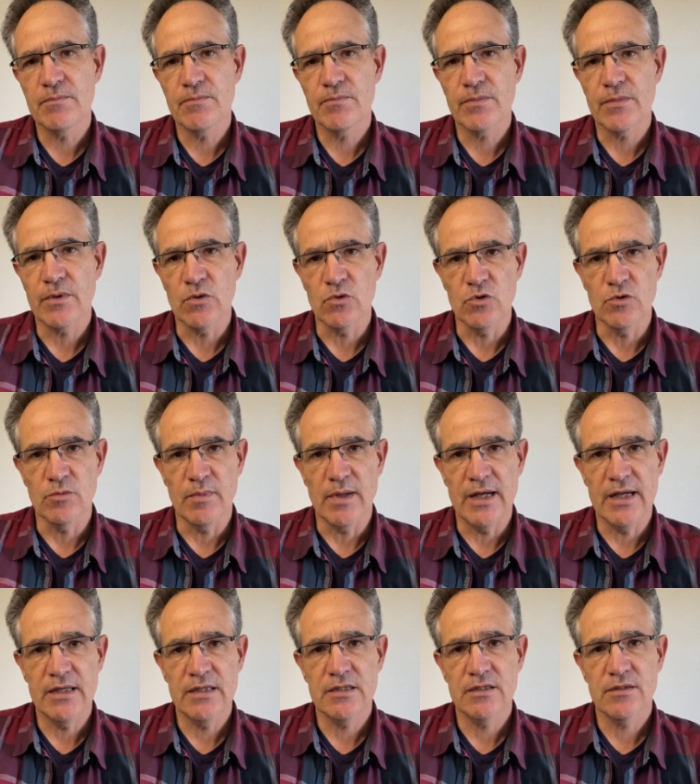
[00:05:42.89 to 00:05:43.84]
or in your
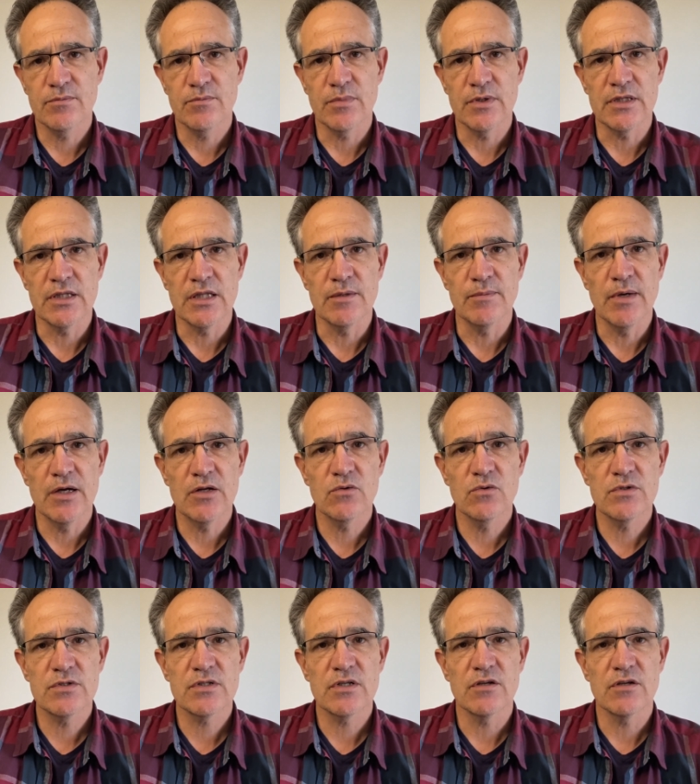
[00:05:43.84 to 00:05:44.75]
mind, but there might also,